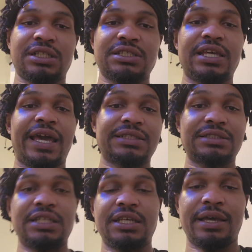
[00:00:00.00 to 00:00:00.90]
as the
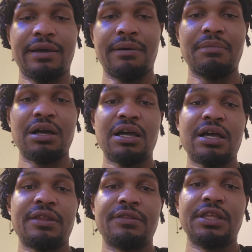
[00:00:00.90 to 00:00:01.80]
XDM,
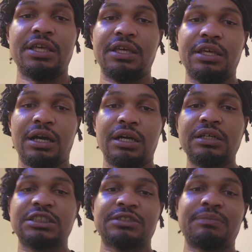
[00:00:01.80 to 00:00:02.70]
the
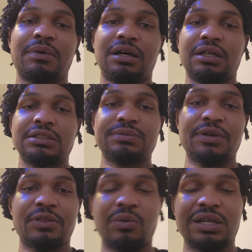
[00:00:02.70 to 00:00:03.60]

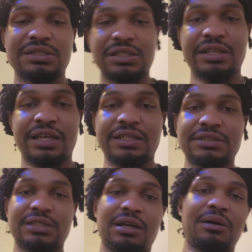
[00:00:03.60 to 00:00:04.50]
Smith & Wesson has
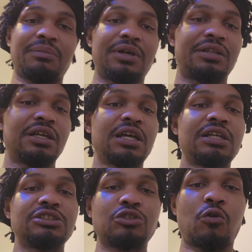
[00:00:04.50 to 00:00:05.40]
some, and
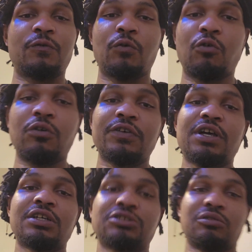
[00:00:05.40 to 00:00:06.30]
so forth.
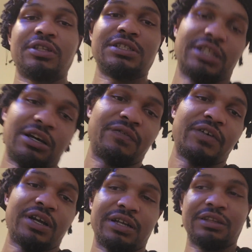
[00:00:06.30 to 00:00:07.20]
So there are
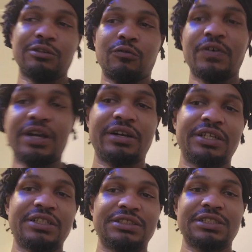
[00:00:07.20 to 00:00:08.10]
very little
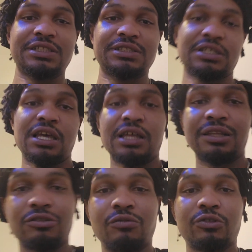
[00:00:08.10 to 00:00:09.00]
variances
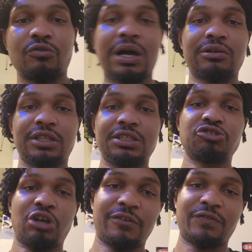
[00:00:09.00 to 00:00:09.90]
throughout the
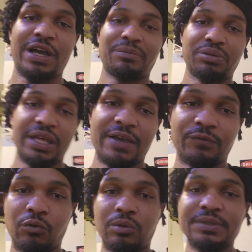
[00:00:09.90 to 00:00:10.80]
Striker 5
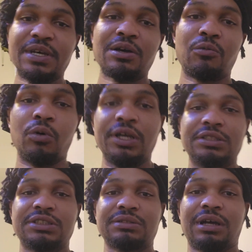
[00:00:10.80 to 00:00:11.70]
platforms,
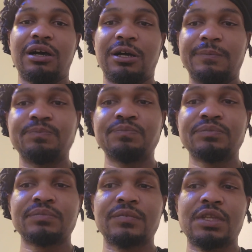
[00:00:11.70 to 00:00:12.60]
which on
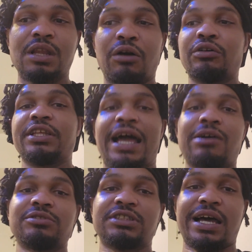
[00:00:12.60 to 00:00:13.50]
the
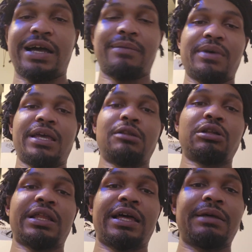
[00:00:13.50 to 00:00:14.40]
outside may look
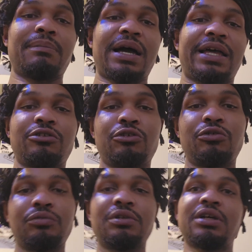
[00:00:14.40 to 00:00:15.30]
like minute